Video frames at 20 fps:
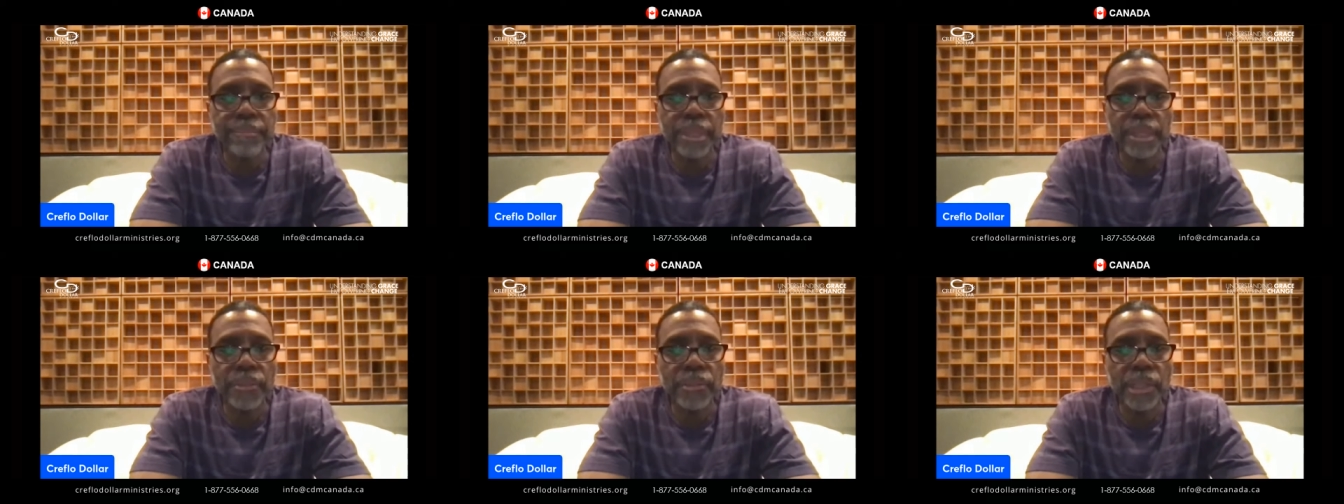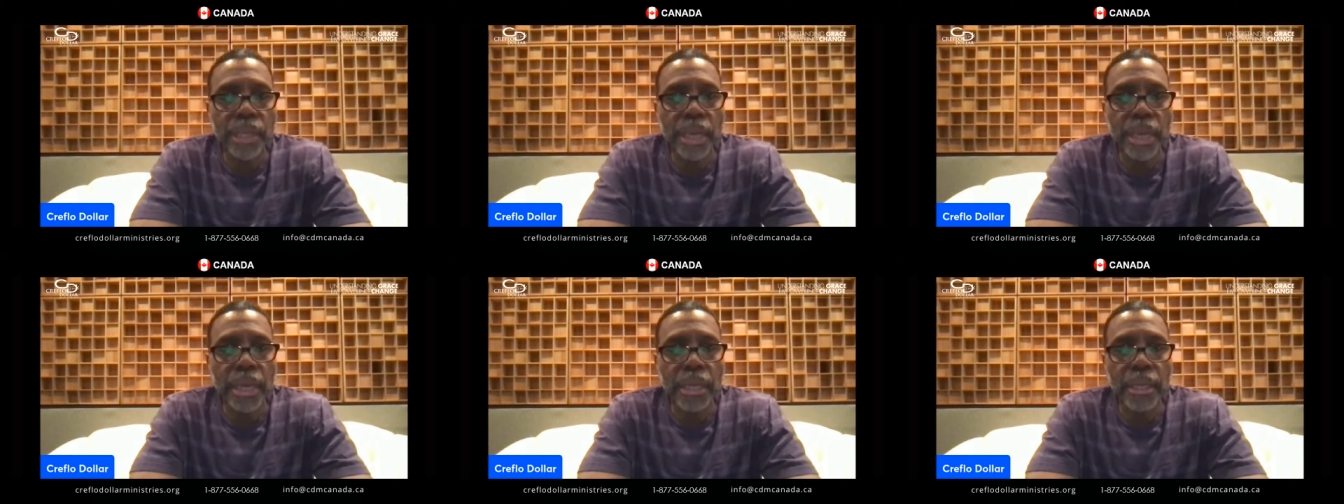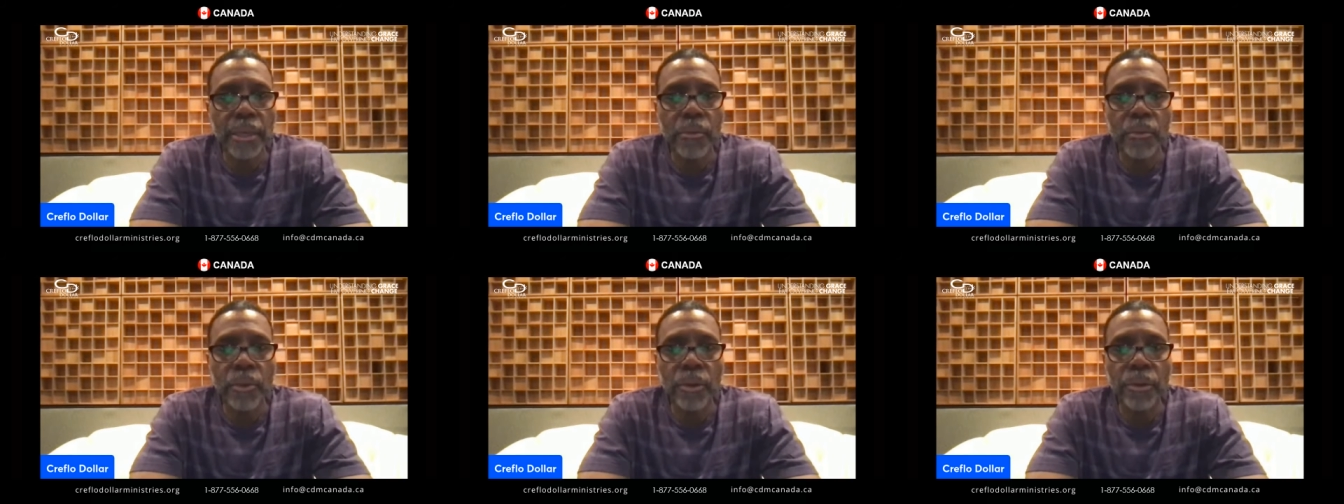that's not how
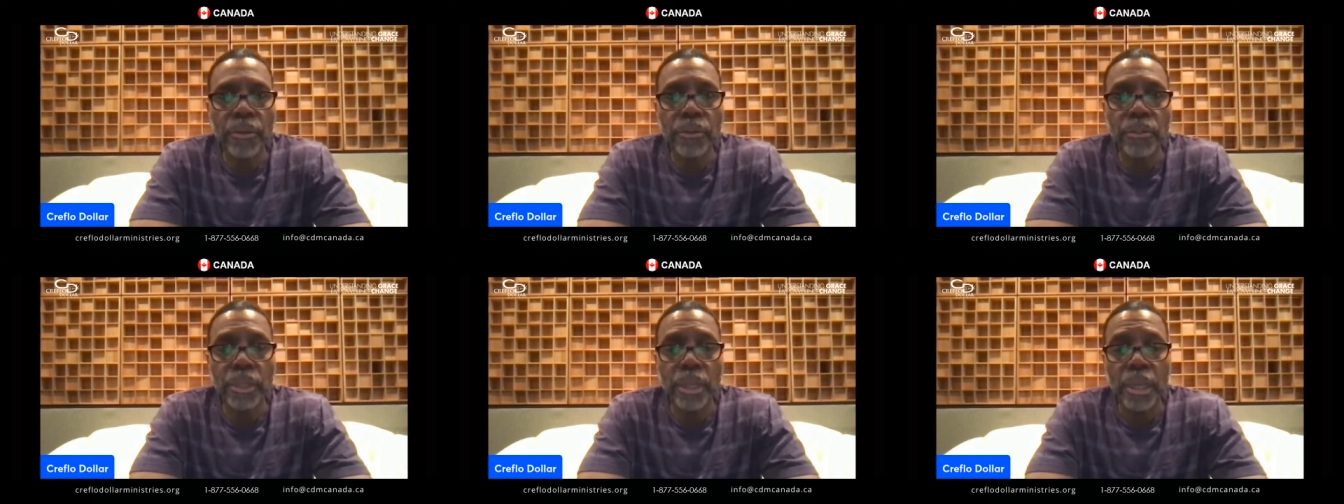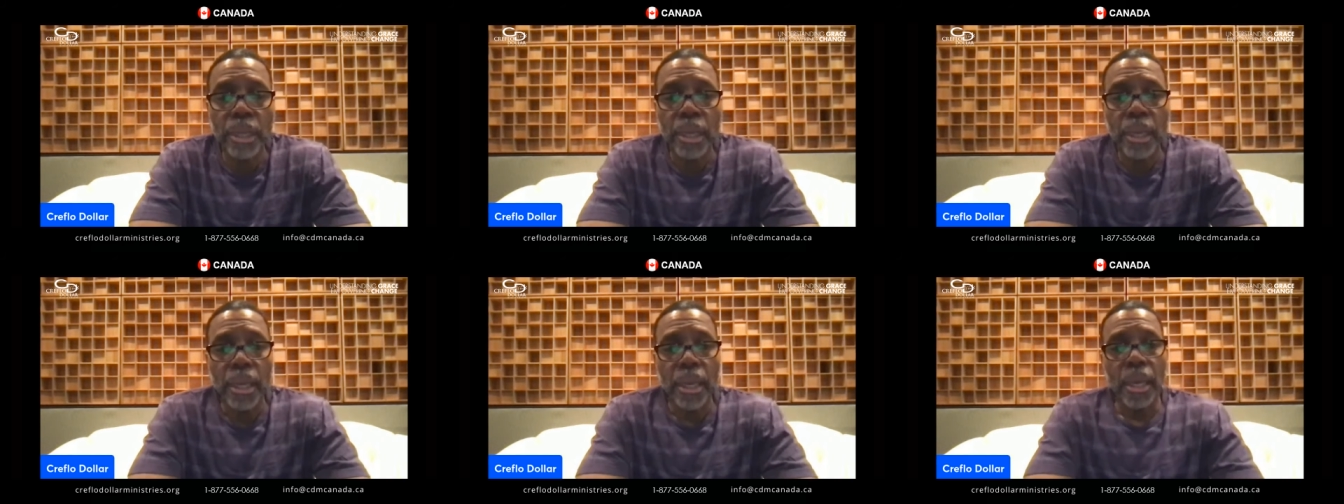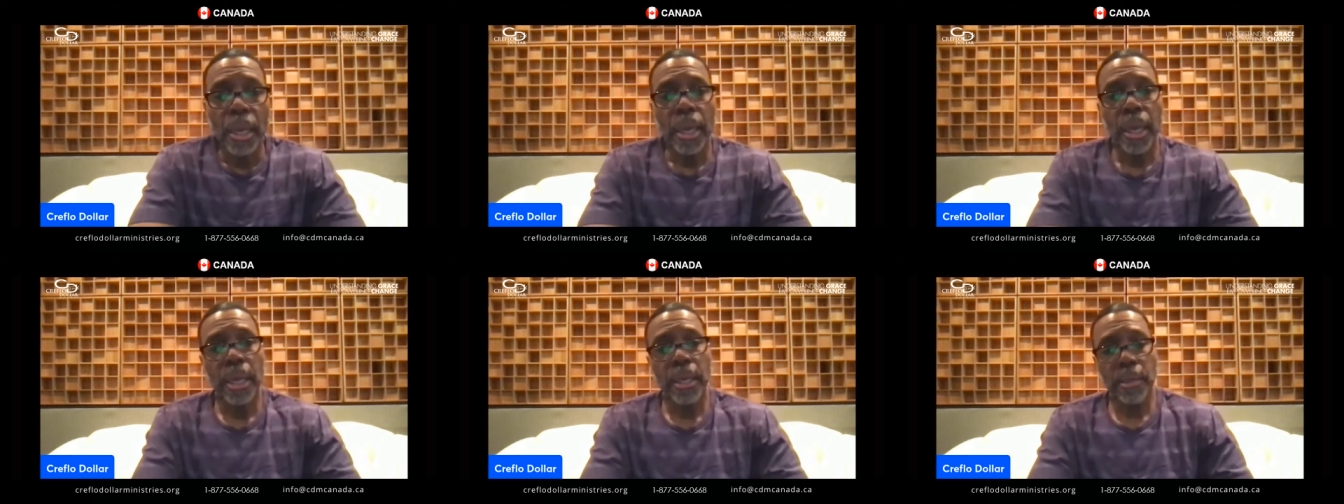that works
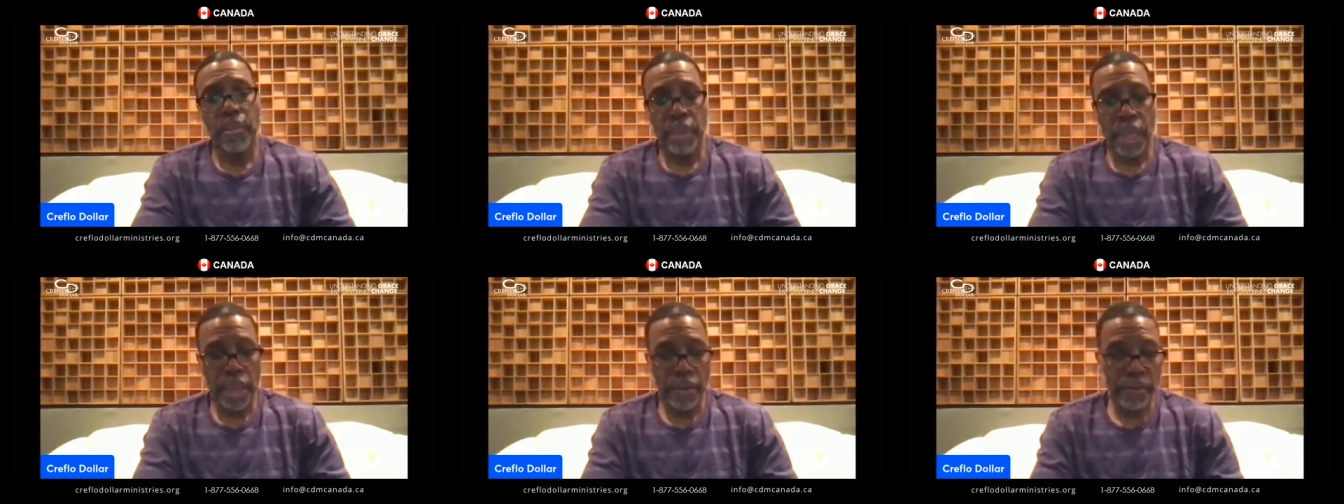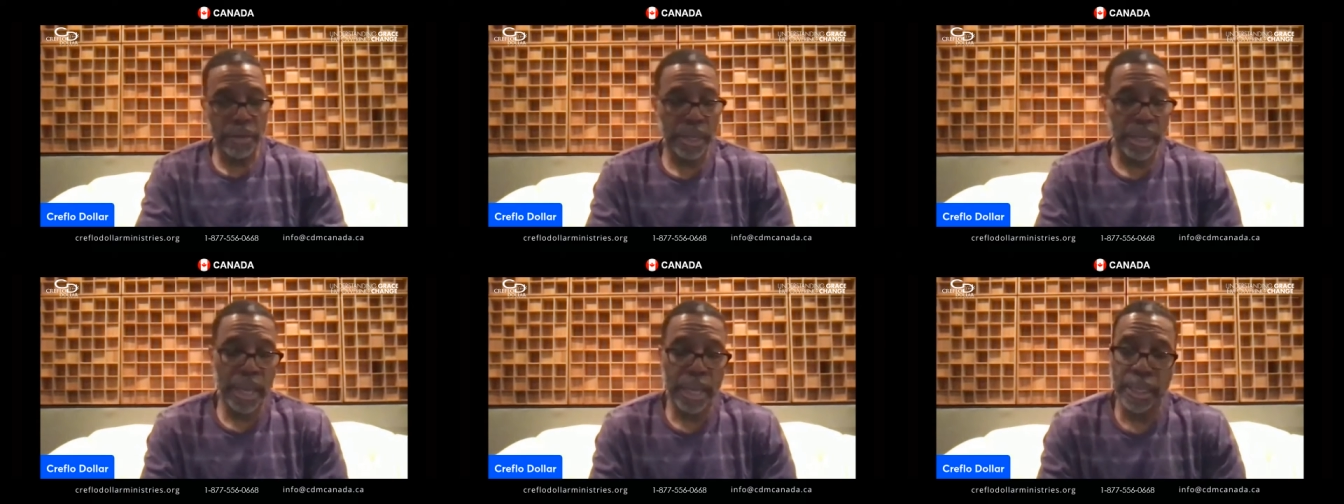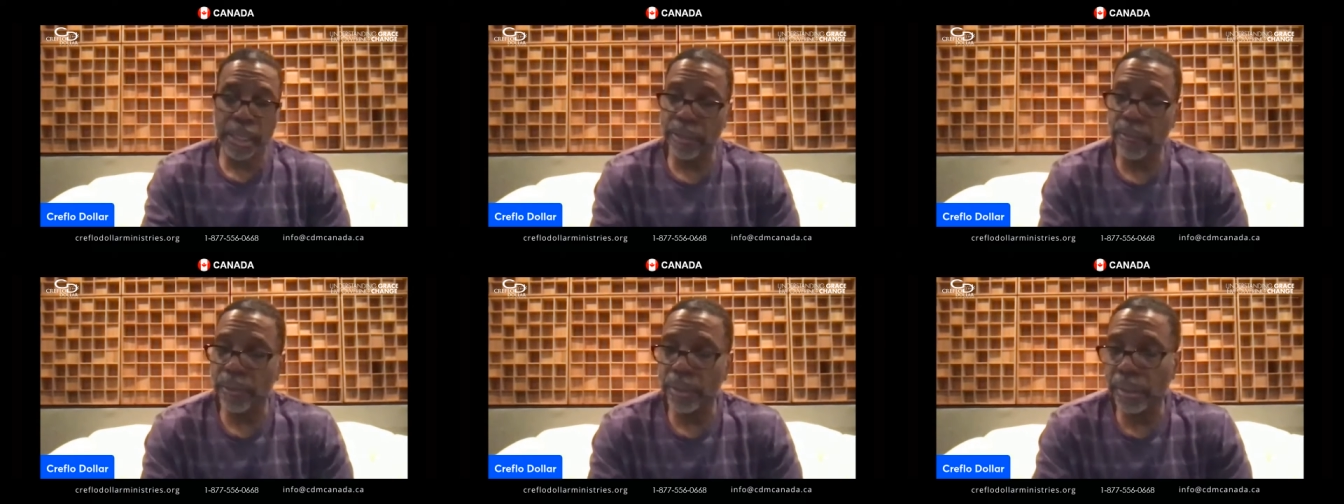and um, every day i
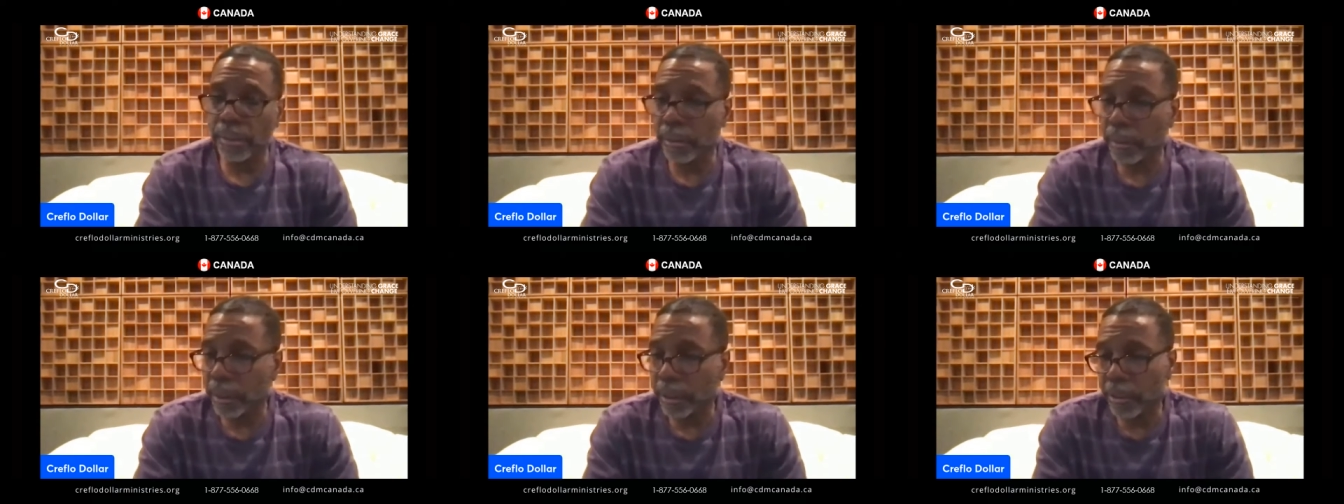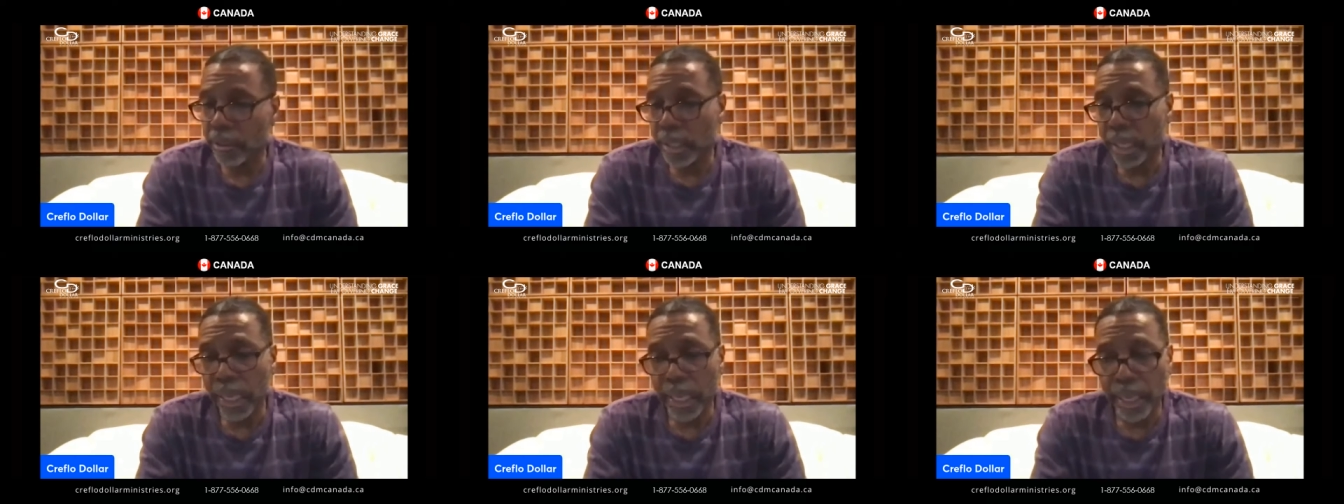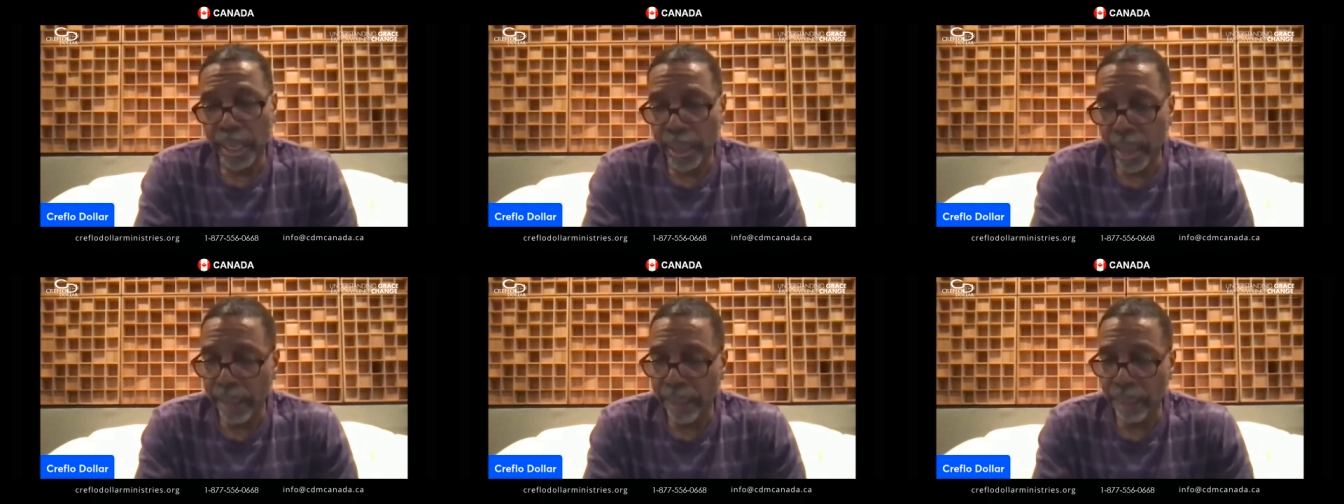live it it's like
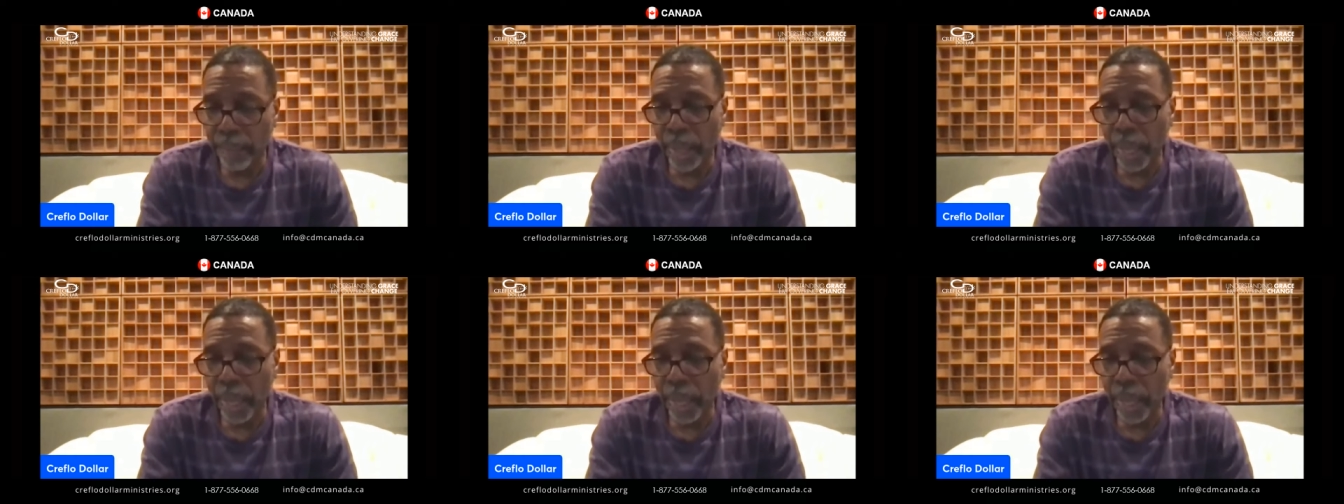i,